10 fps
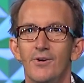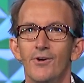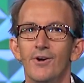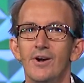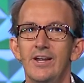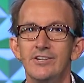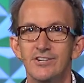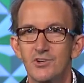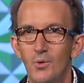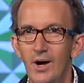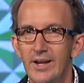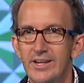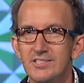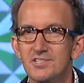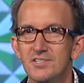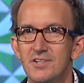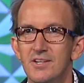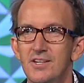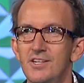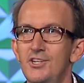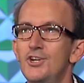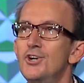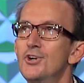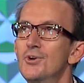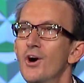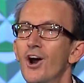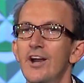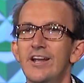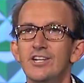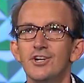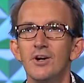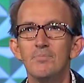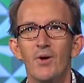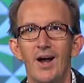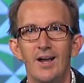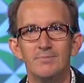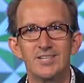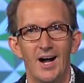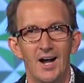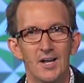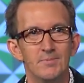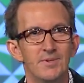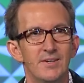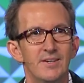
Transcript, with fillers: or in your 20s, you are in your prime time